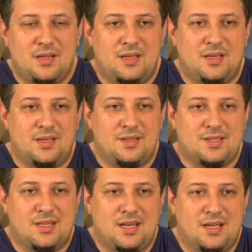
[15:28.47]

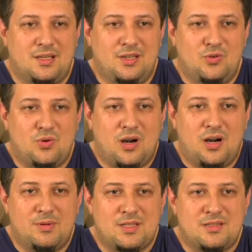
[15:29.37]
The
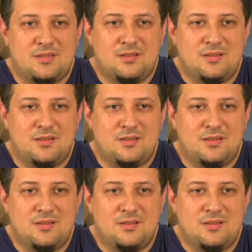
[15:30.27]
newcomers